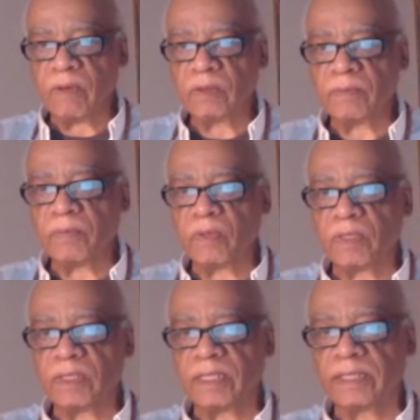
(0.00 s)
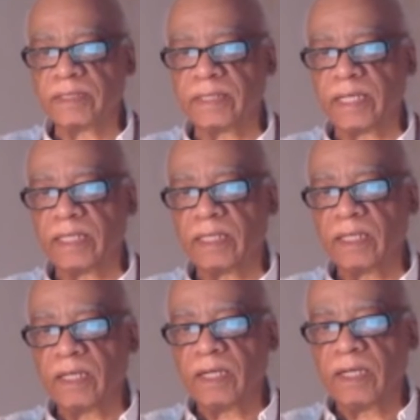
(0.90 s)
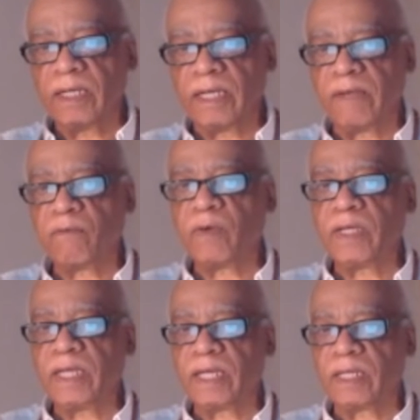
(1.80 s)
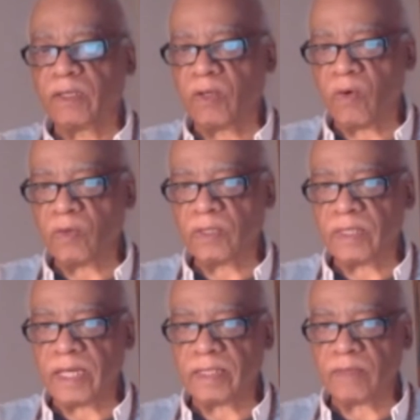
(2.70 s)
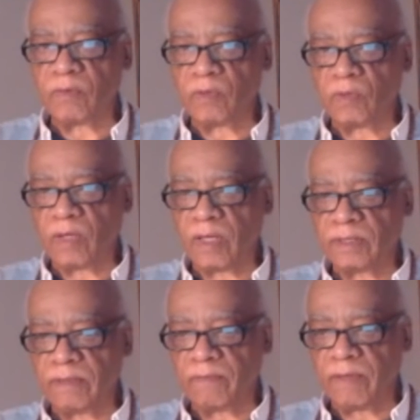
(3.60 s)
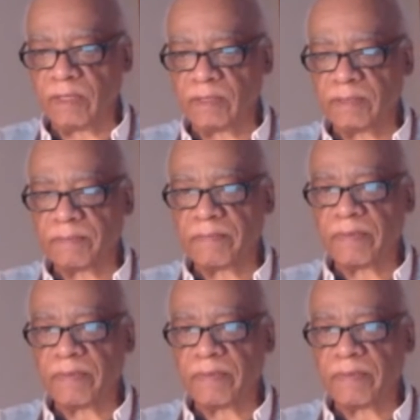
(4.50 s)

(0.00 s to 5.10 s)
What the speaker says: The most important thing is that if we can go to that root cause event